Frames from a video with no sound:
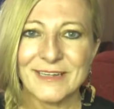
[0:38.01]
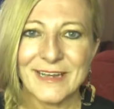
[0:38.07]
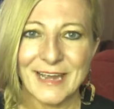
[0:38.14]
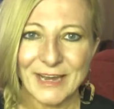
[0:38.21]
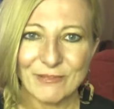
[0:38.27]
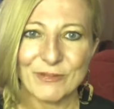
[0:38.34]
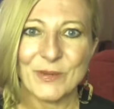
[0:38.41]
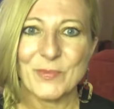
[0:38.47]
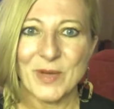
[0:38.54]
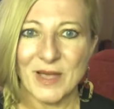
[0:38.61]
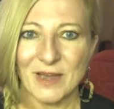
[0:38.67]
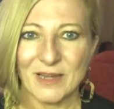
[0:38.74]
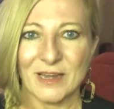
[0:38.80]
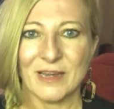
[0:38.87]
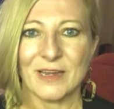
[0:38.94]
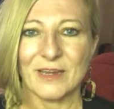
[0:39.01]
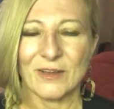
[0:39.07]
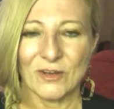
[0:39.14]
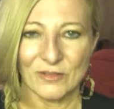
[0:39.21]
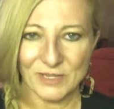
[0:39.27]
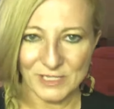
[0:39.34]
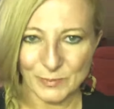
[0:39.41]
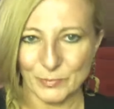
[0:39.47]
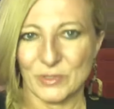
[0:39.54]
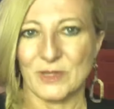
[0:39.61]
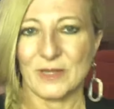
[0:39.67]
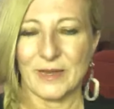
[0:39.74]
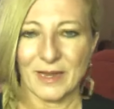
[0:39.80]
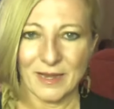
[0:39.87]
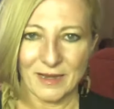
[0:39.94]
everybody on this
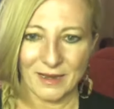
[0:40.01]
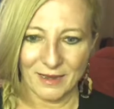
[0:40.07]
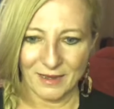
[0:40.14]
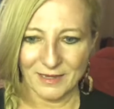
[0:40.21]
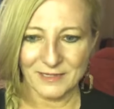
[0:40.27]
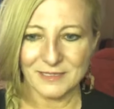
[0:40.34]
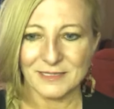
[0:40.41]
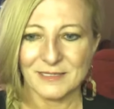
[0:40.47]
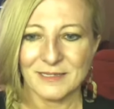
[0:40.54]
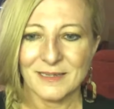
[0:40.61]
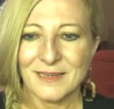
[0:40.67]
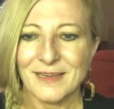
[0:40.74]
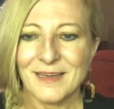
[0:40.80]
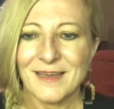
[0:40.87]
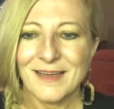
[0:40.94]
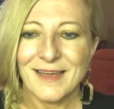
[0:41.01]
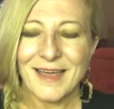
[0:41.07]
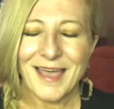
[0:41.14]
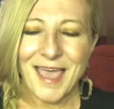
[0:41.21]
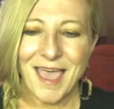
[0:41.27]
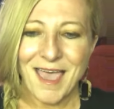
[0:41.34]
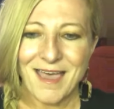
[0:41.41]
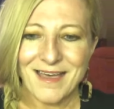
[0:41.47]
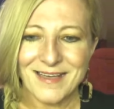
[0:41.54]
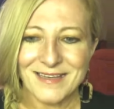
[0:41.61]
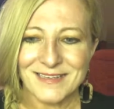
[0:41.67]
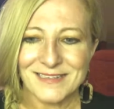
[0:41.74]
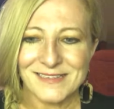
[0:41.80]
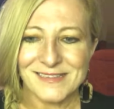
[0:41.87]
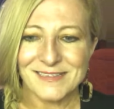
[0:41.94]
planet
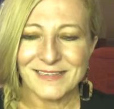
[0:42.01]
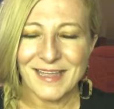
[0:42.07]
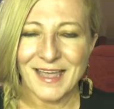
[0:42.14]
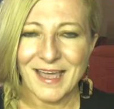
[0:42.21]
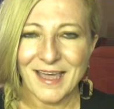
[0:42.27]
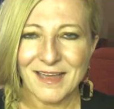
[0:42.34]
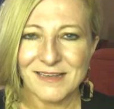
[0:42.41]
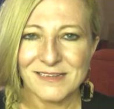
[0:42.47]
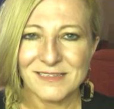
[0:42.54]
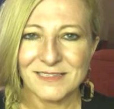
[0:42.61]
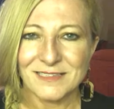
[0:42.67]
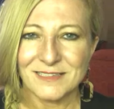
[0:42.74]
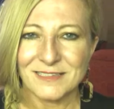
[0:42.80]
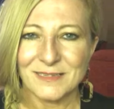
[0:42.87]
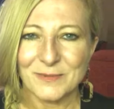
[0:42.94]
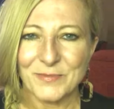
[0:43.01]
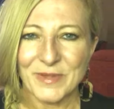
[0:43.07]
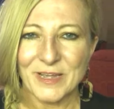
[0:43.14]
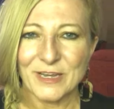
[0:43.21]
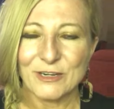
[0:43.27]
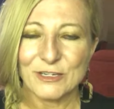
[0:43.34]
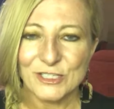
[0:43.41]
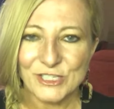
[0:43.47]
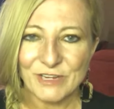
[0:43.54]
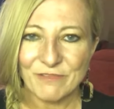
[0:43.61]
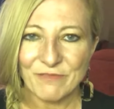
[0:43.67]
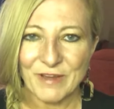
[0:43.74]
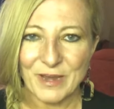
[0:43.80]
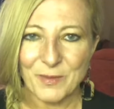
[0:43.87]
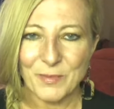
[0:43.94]
has had some energy
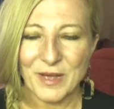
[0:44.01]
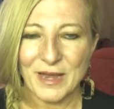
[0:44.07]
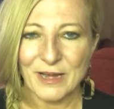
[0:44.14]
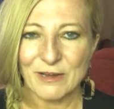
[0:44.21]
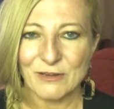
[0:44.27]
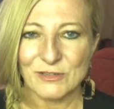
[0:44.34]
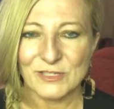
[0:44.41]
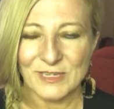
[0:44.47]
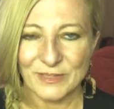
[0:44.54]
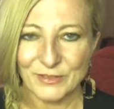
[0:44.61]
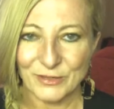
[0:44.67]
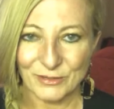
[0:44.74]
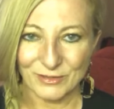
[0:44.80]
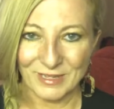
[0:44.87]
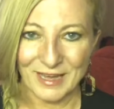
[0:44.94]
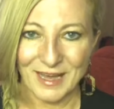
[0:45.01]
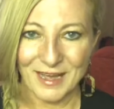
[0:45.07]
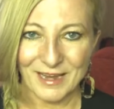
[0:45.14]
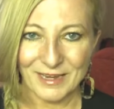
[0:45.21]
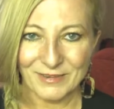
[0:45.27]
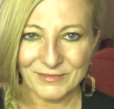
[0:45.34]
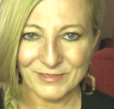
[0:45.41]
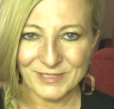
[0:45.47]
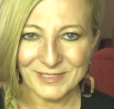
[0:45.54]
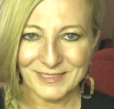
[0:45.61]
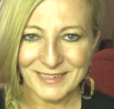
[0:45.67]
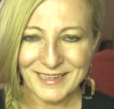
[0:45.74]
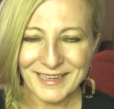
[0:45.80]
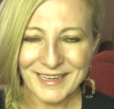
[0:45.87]
vampires in their lives.